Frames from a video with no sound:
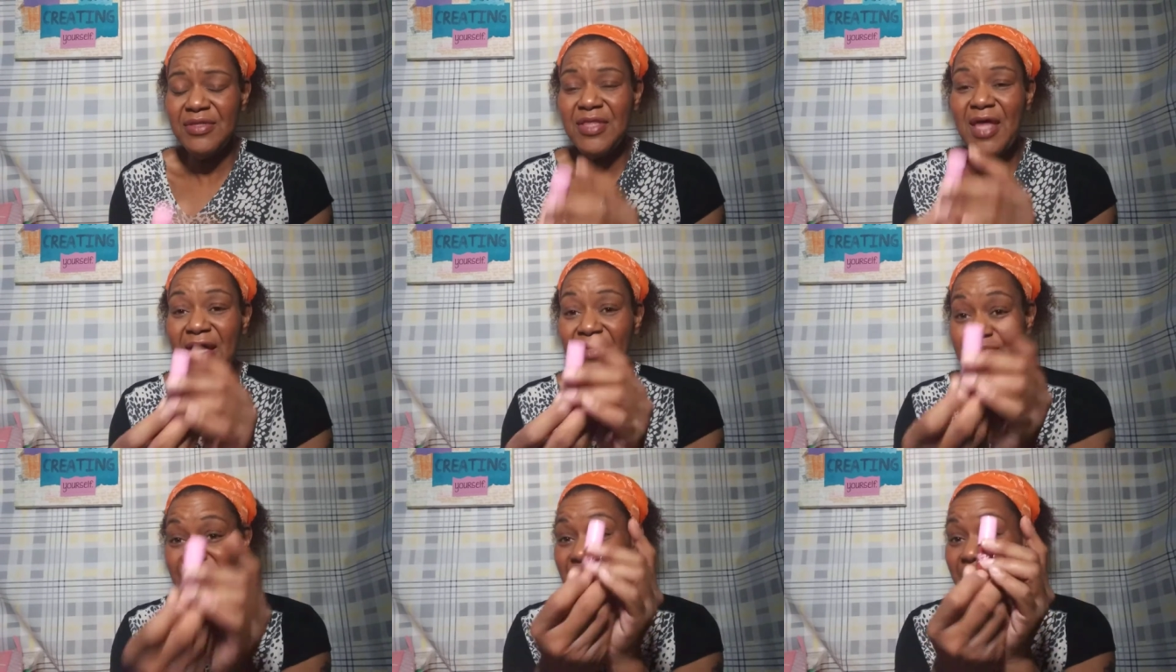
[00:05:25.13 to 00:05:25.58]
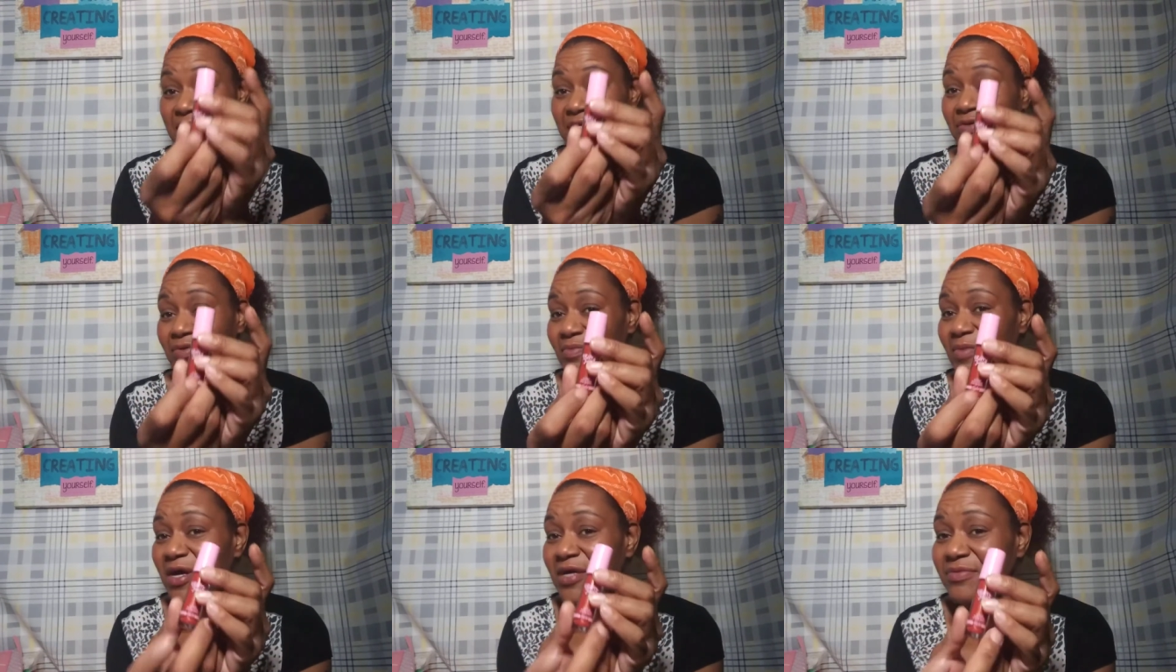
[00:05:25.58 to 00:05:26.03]
That's what
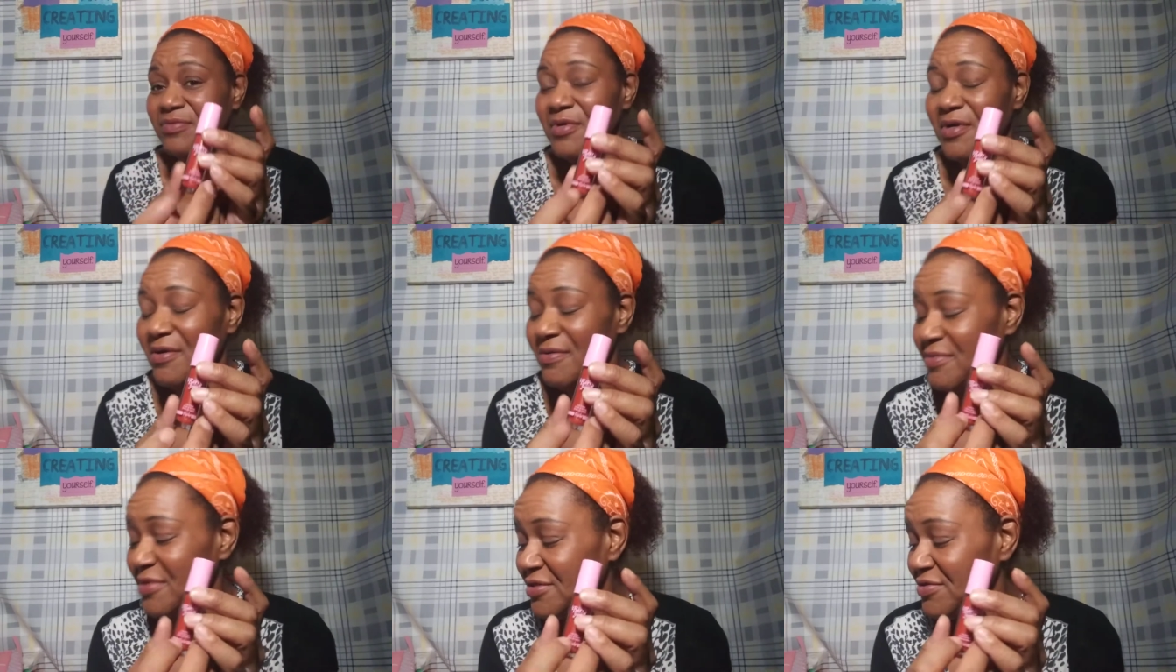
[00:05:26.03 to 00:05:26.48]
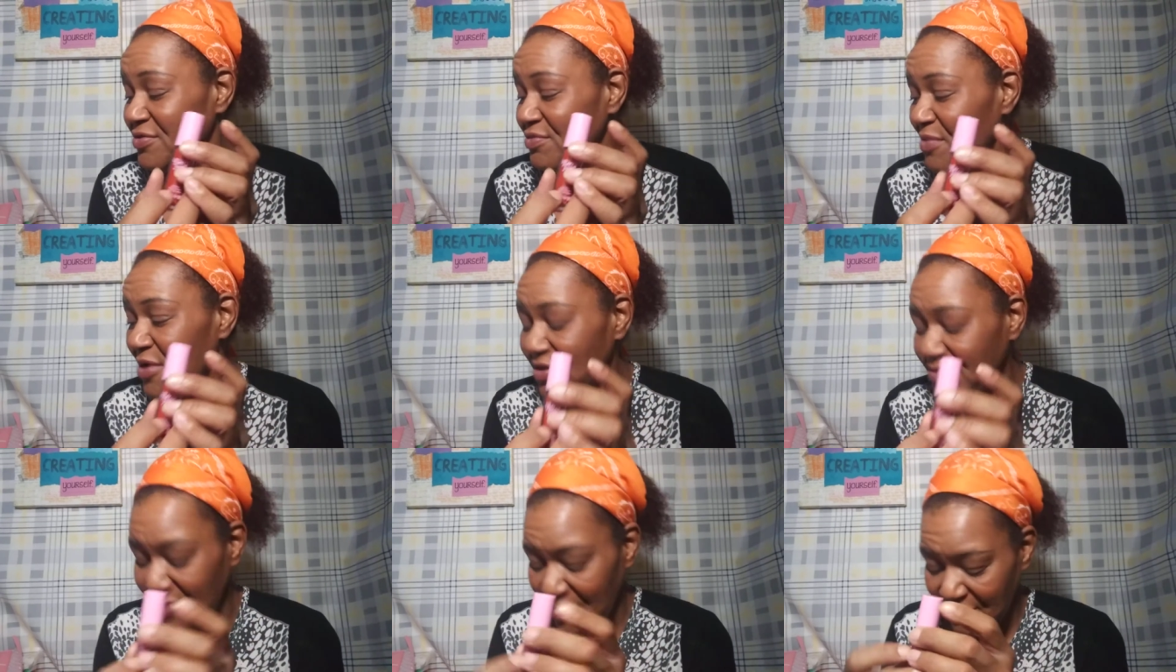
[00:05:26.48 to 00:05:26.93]
this reminds me of. This
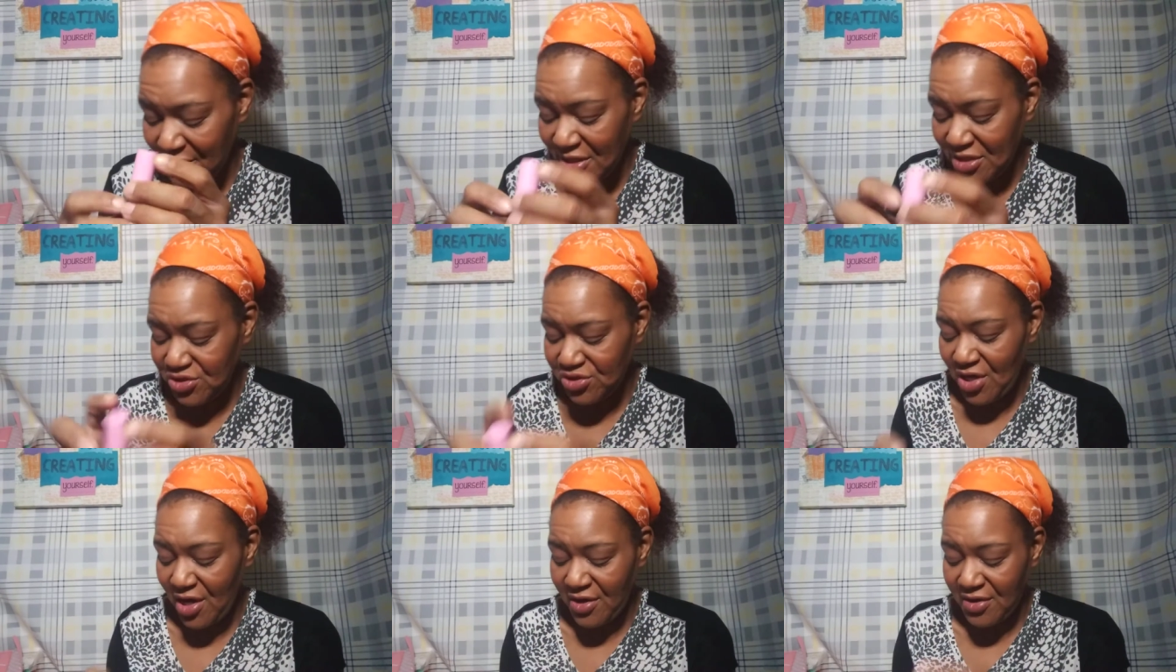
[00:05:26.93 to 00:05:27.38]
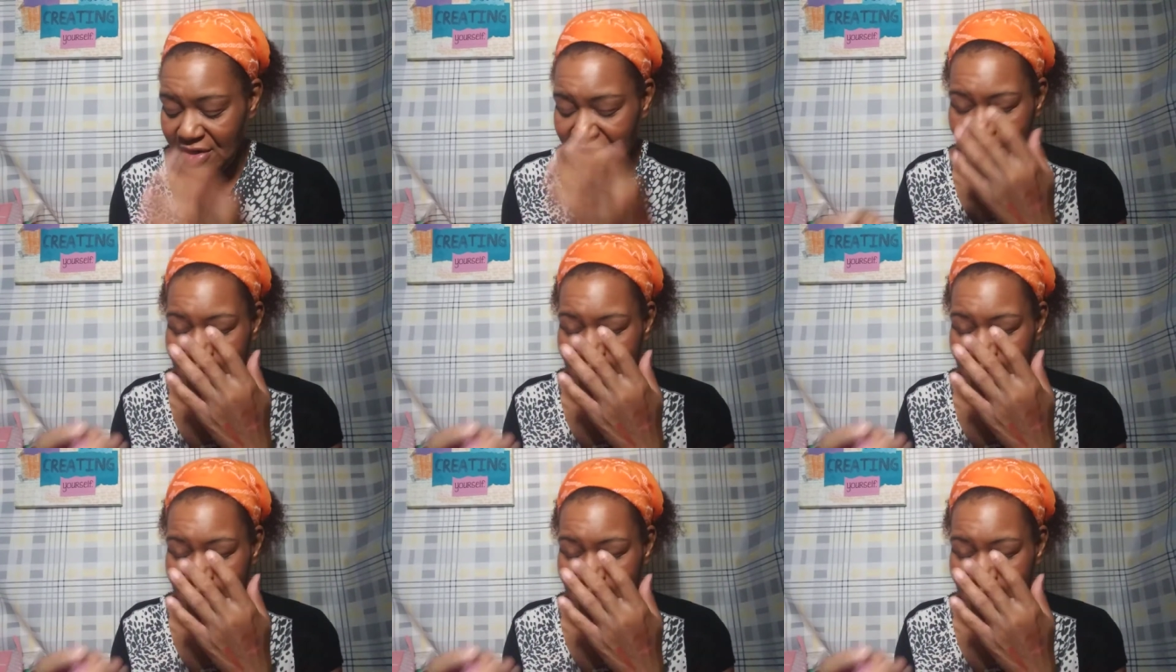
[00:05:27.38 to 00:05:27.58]
reminds me of my childhood.